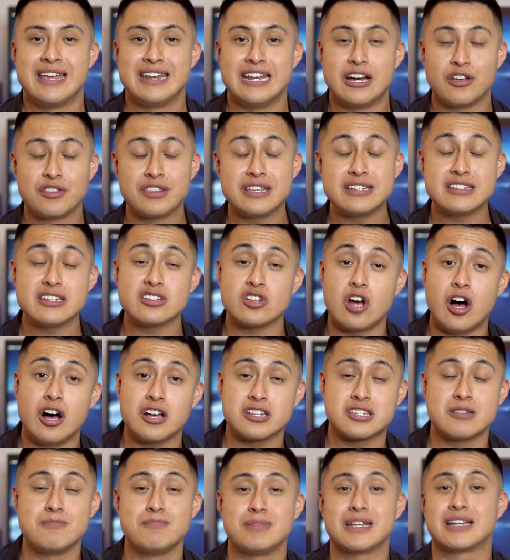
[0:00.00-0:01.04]
Now, this is
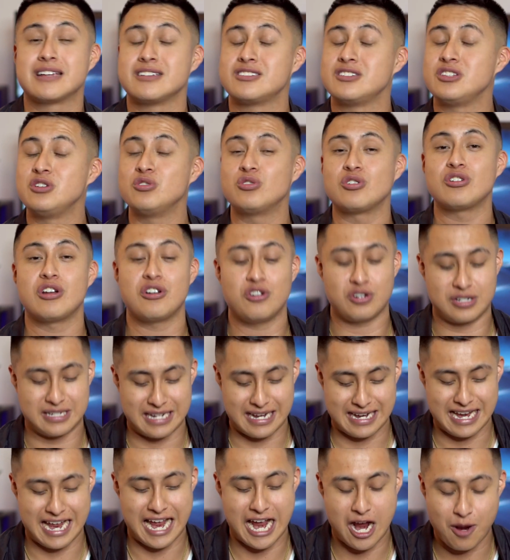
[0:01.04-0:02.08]
awesome because you don't
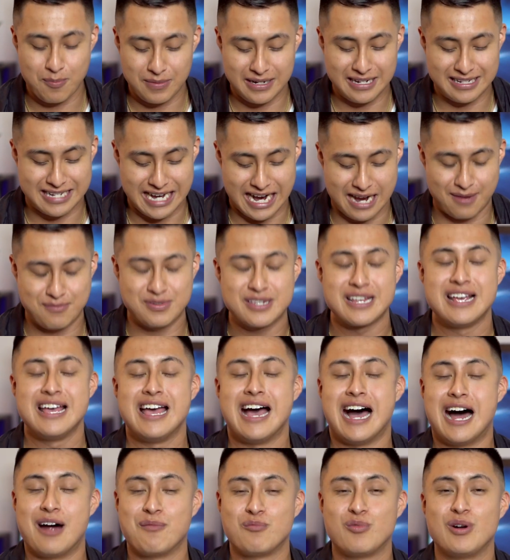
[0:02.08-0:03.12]
understand how many times
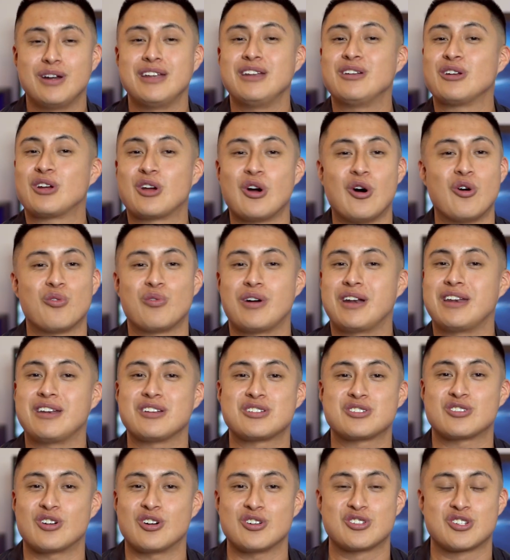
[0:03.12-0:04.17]
I'm ready to go, ready
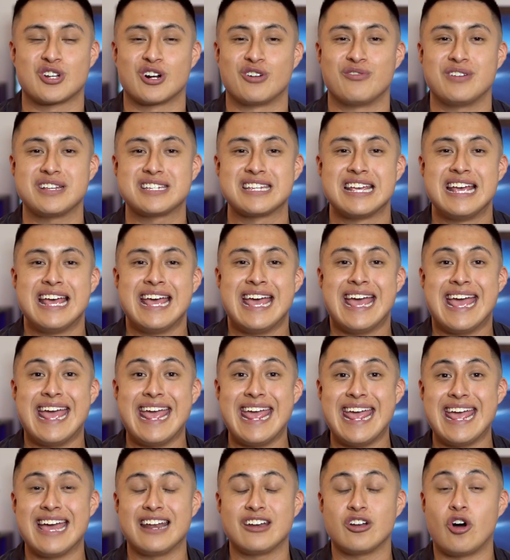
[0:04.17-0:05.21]
to start service,
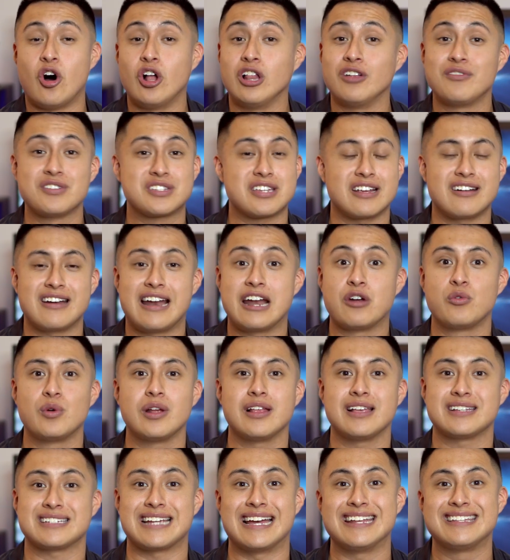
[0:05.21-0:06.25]
and all of a sudden I
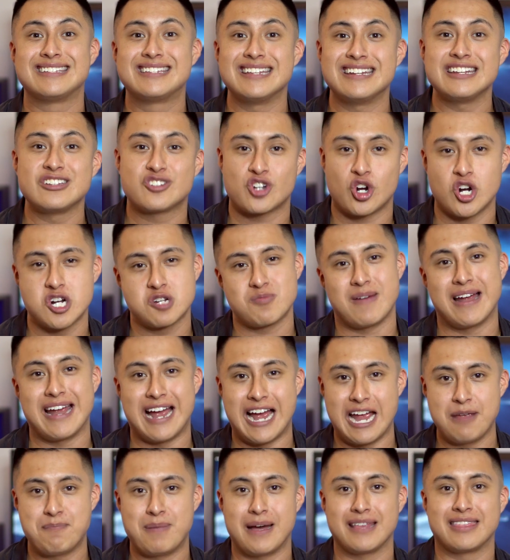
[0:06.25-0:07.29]
realized I didn't charge my
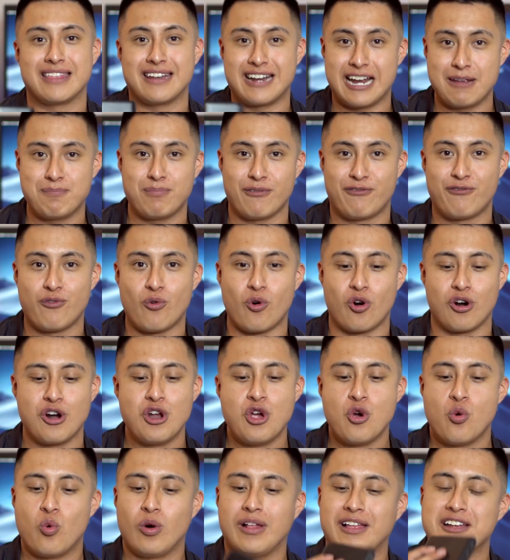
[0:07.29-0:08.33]
iPad the night before.
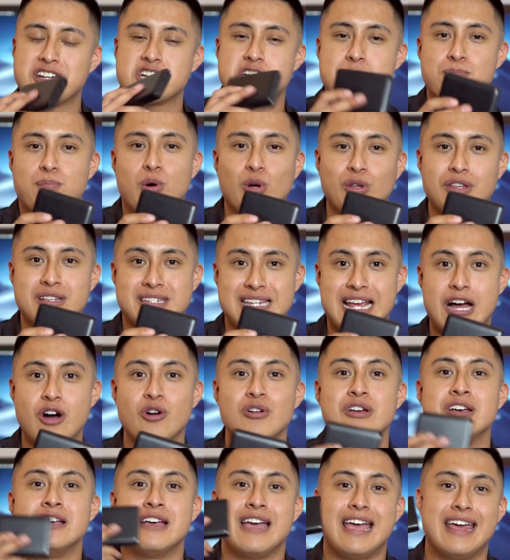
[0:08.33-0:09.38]
Well, I just pull this
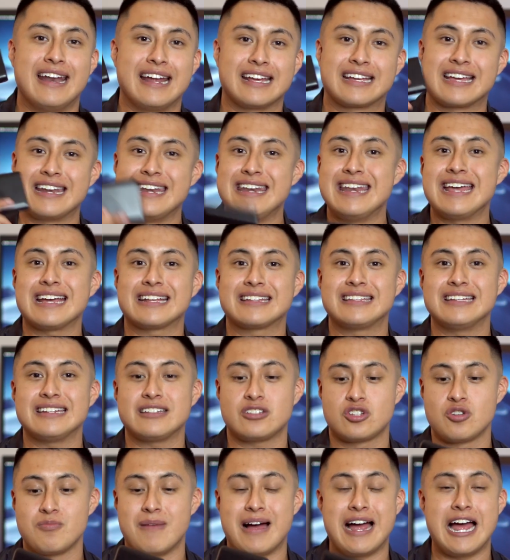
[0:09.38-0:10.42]
out and I connect
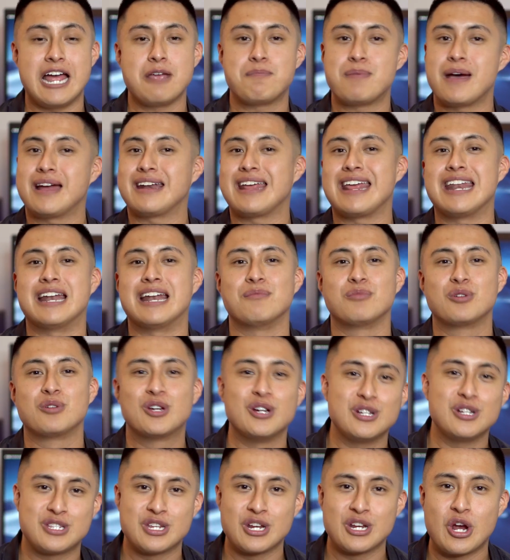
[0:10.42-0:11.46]
it to my iPad and I'm
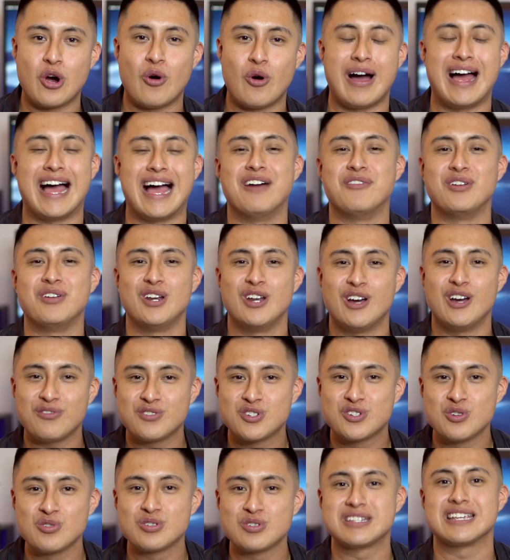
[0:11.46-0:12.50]
good to go. I have enough
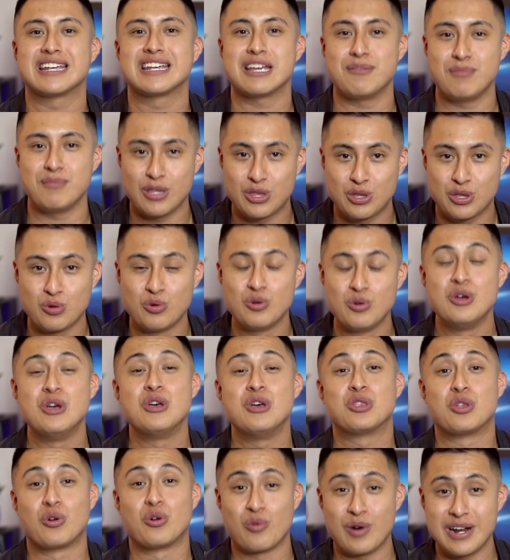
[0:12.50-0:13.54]
juice to get me through
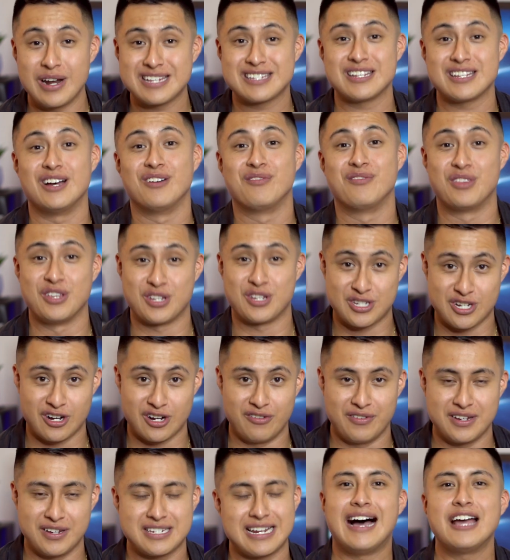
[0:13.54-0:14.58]
the rest of the
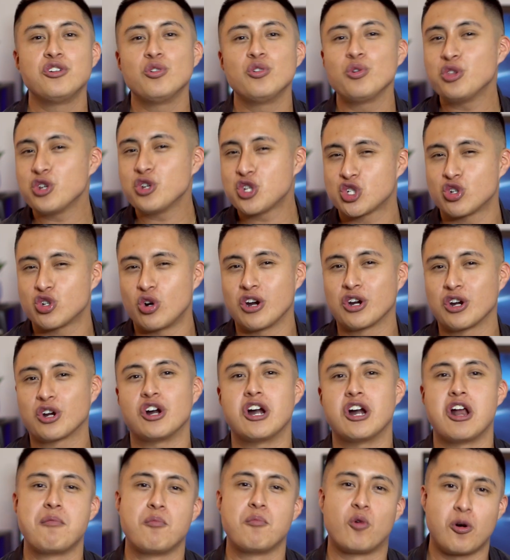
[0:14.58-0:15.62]
service. I know there's stronger
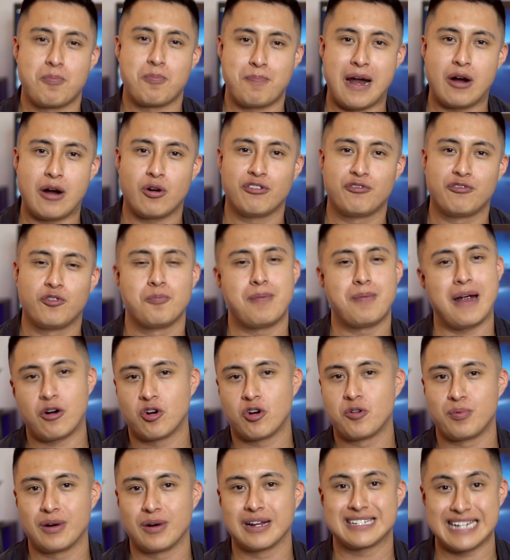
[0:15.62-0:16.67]
and more powerful
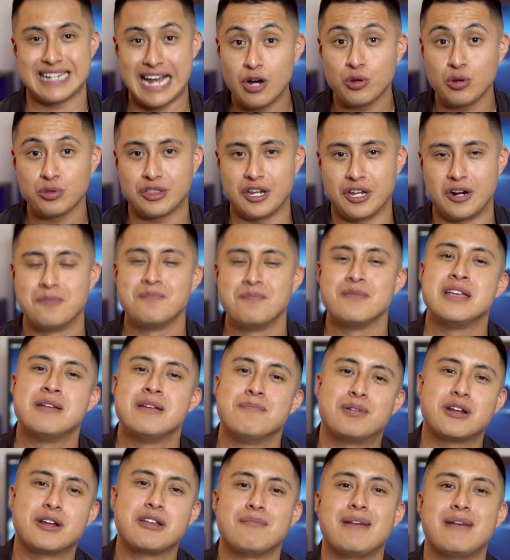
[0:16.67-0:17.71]
power bricks out there,
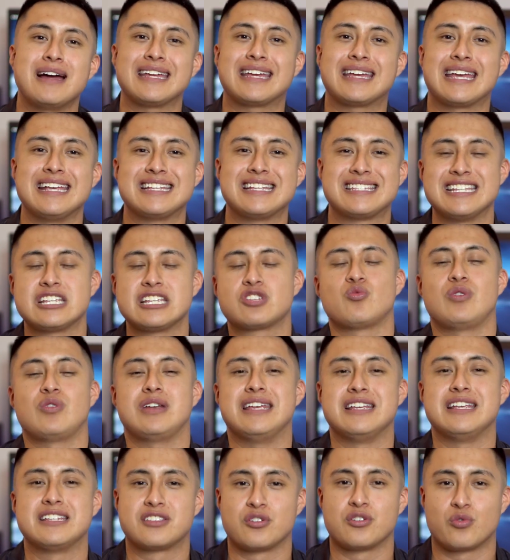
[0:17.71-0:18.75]
but in my case, this one
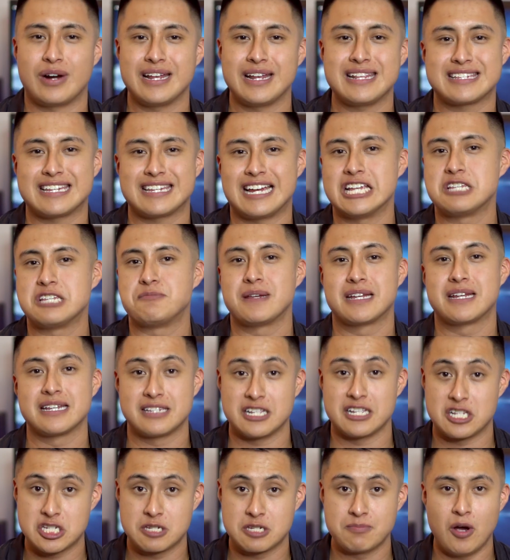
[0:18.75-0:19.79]
is the right size
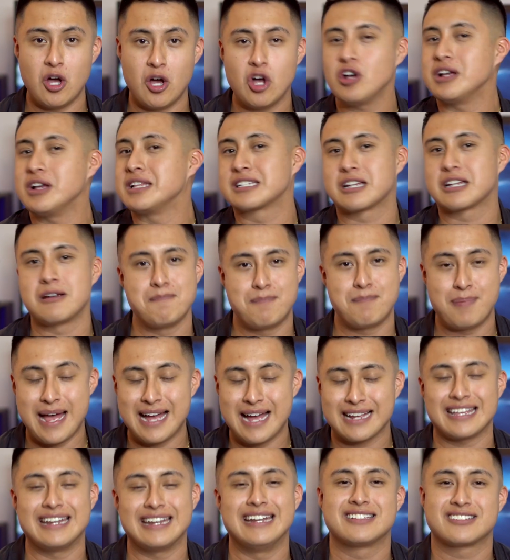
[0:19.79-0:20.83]
because it's small, it's
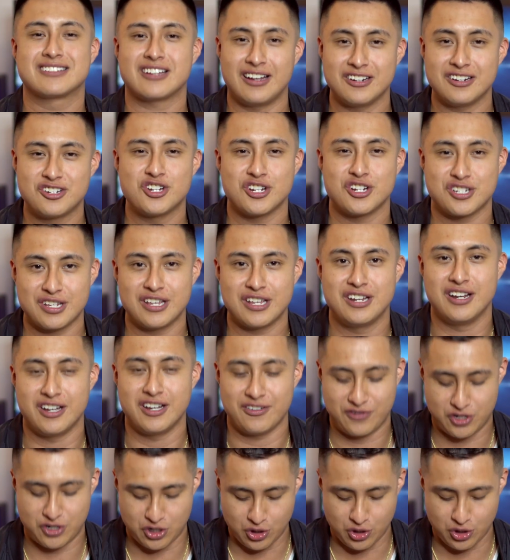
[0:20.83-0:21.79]
compact, and it's got just enough